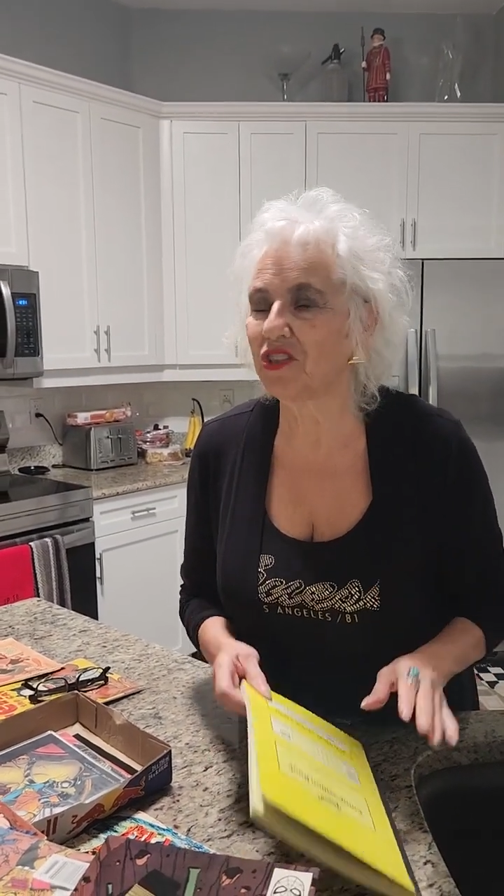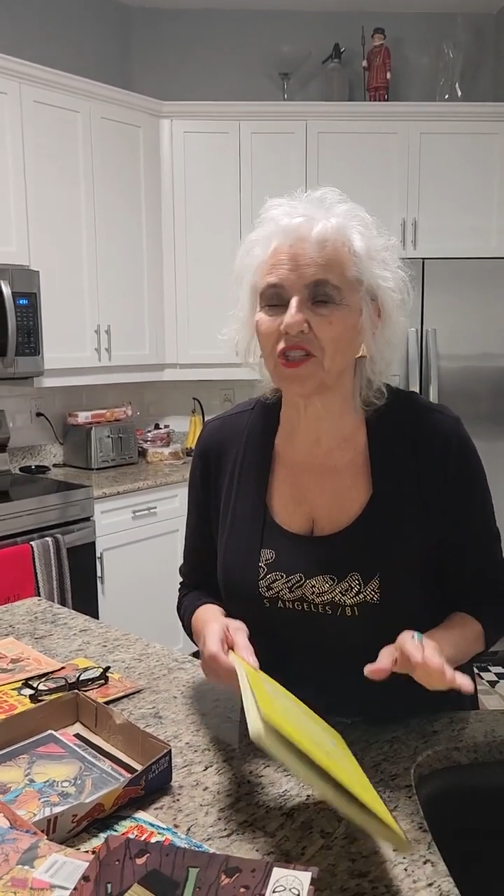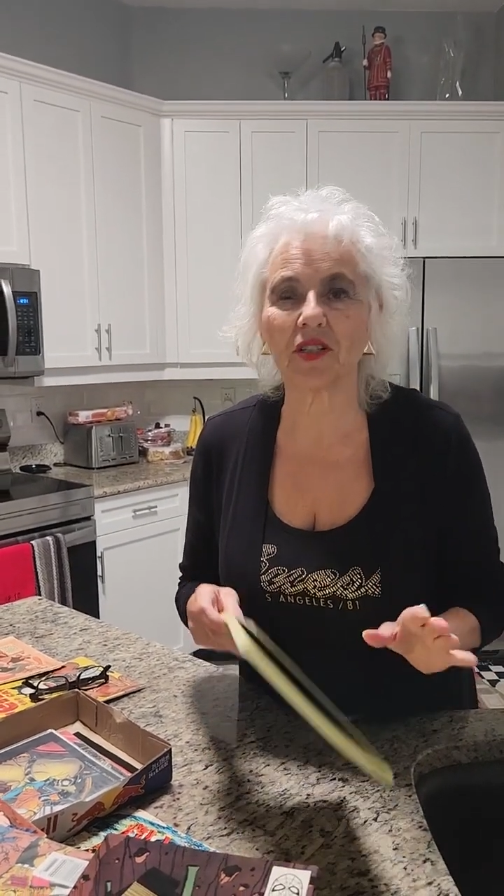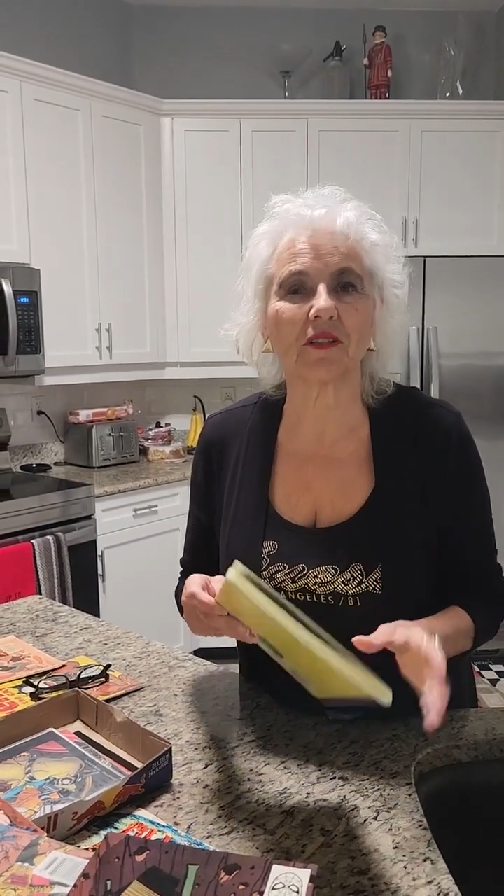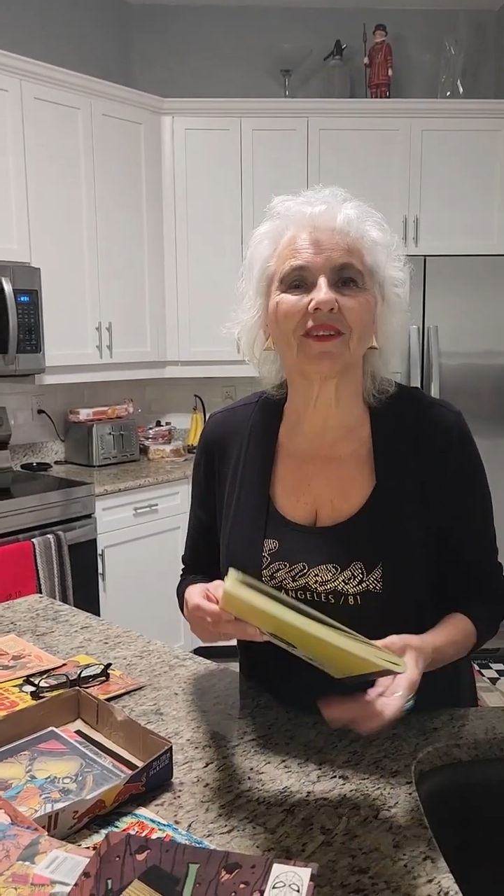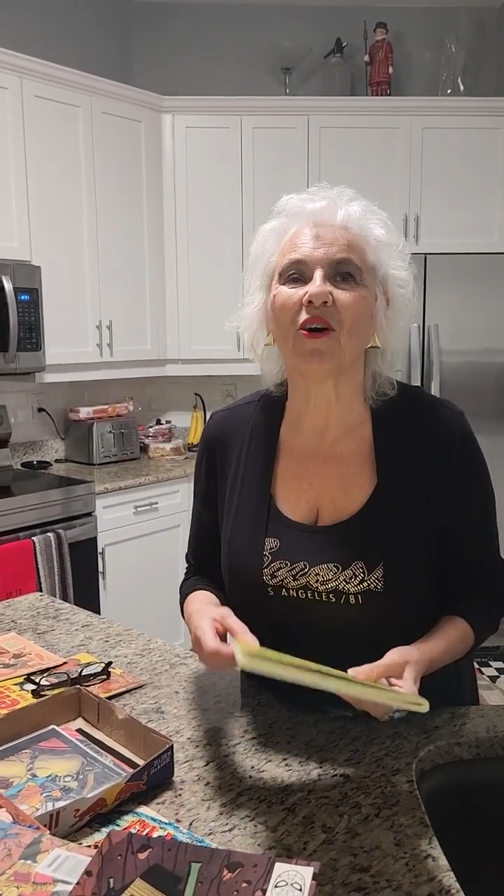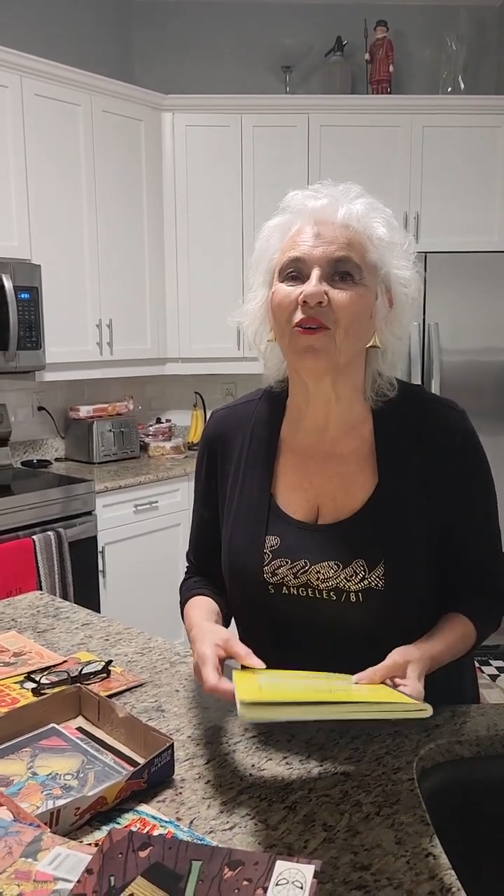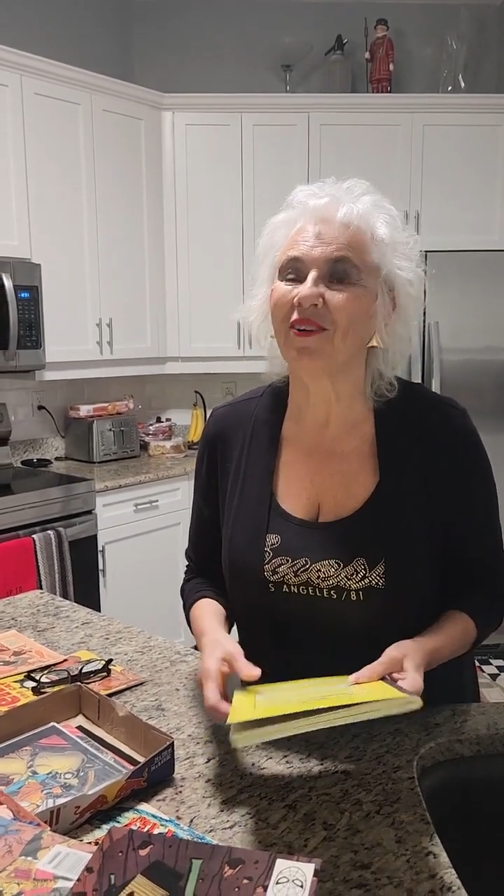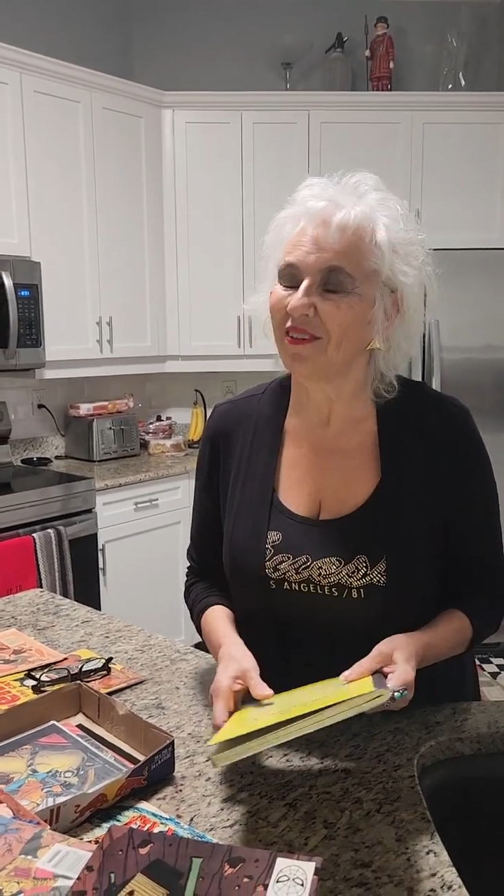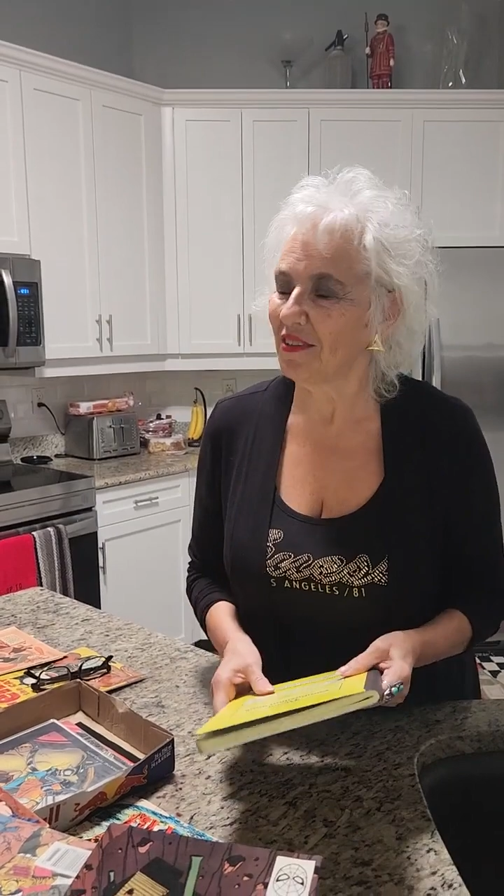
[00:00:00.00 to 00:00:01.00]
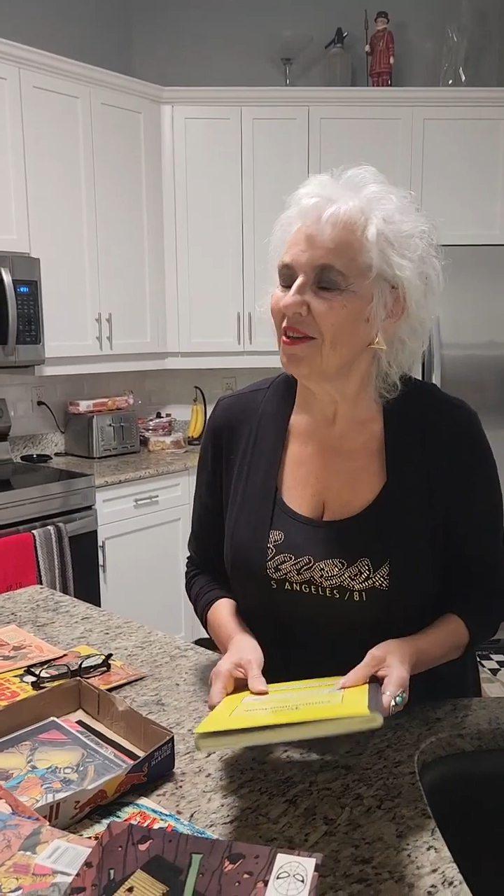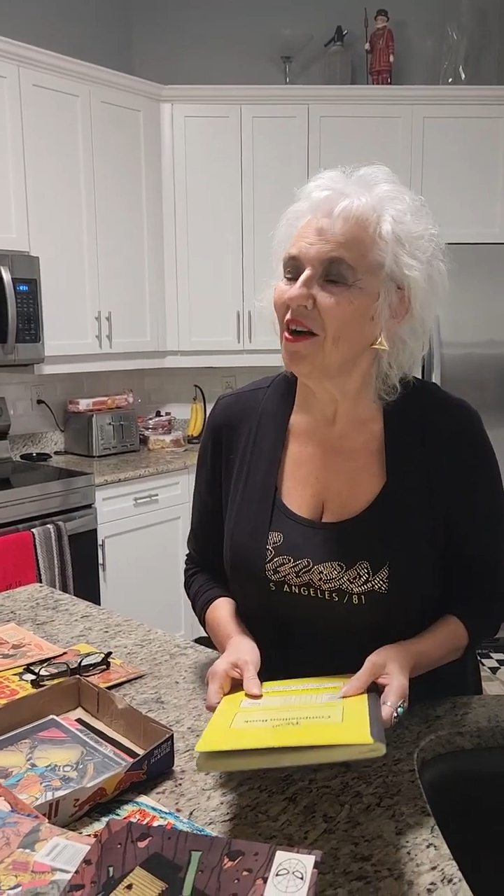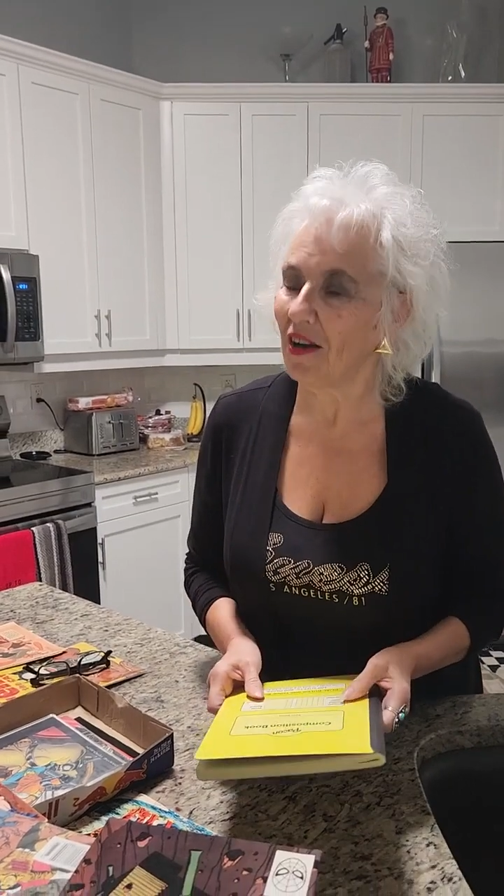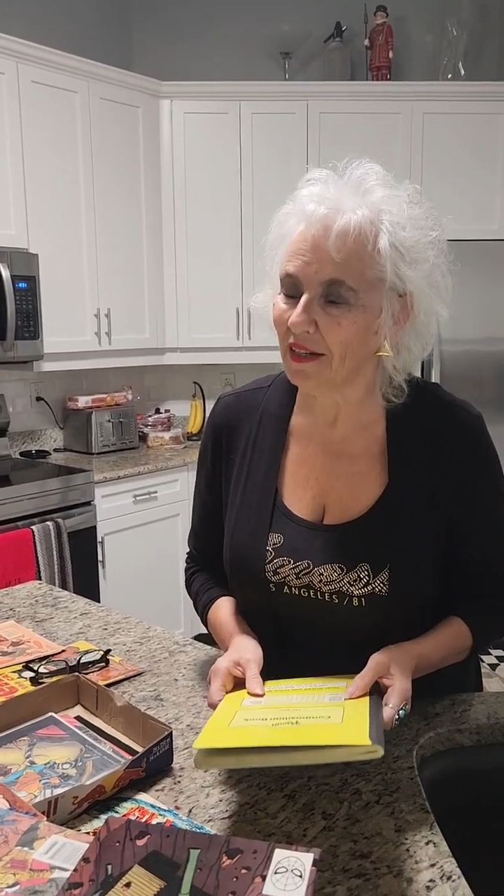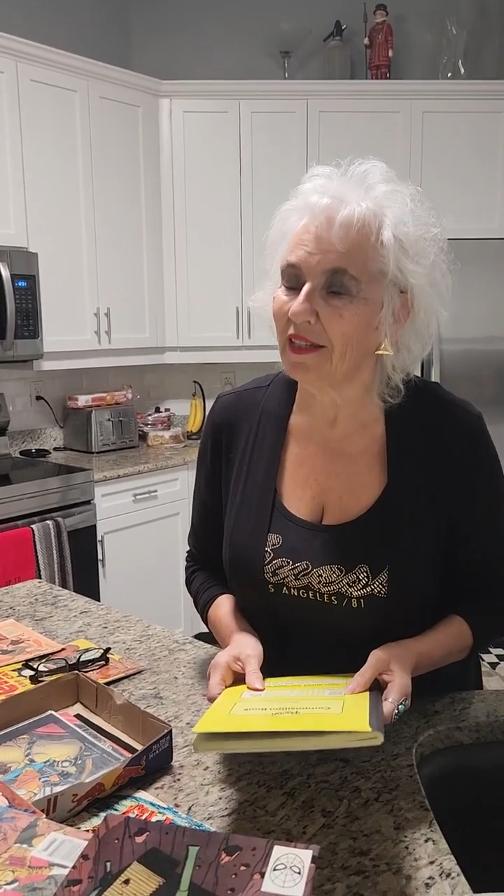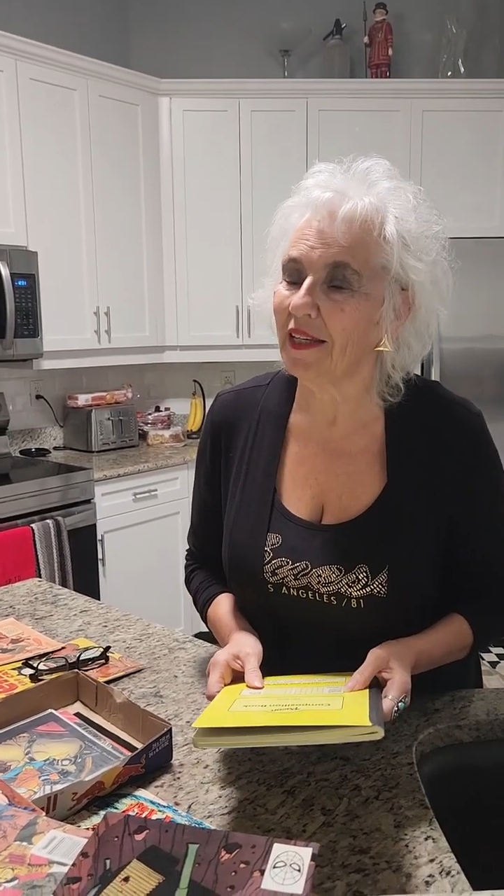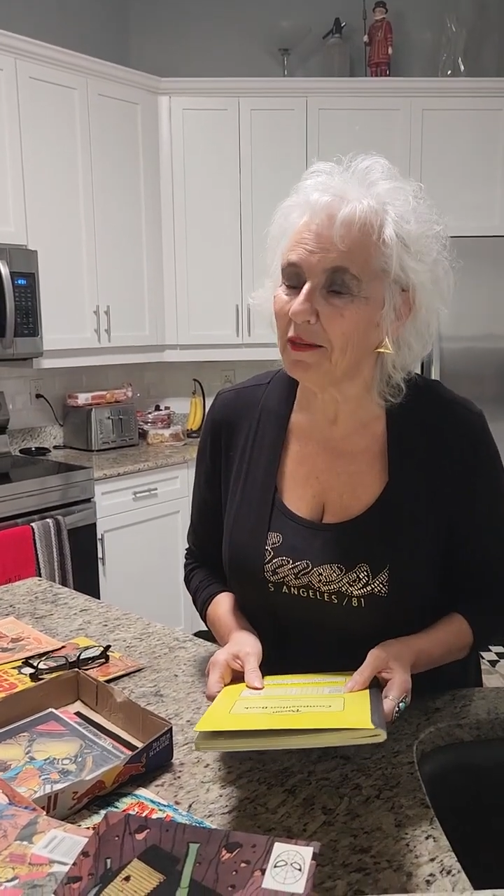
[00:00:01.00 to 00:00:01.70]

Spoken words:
Just go on